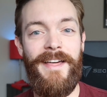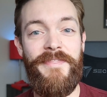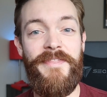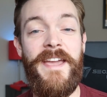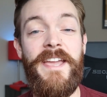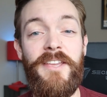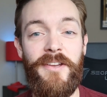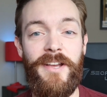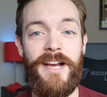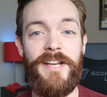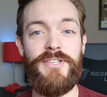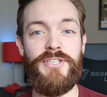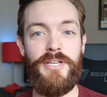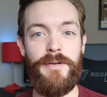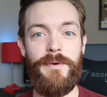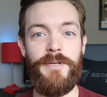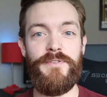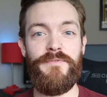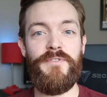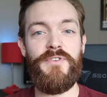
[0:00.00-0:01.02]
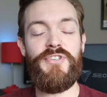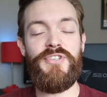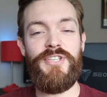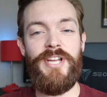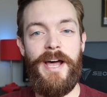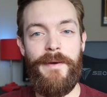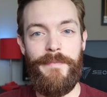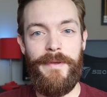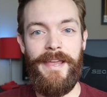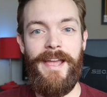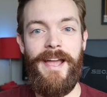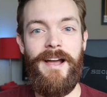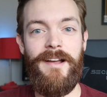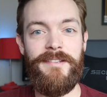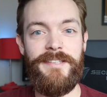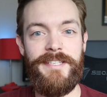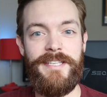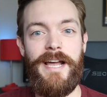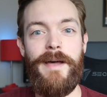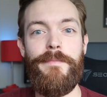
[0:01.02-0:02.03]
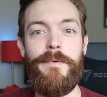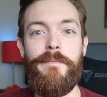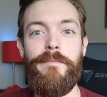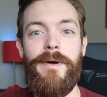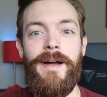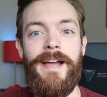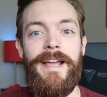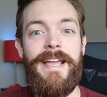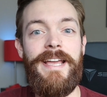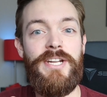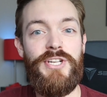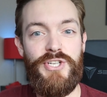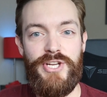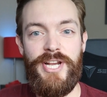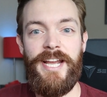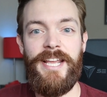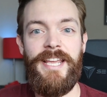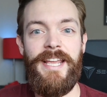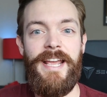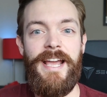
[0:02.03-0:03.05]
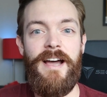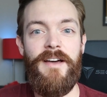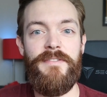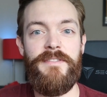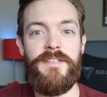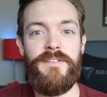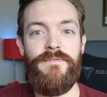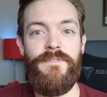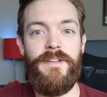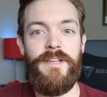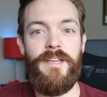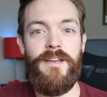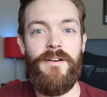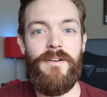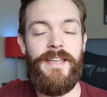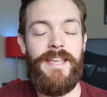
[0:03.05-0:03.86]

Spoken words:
Thank you guys so much for stopping by and checking out this video.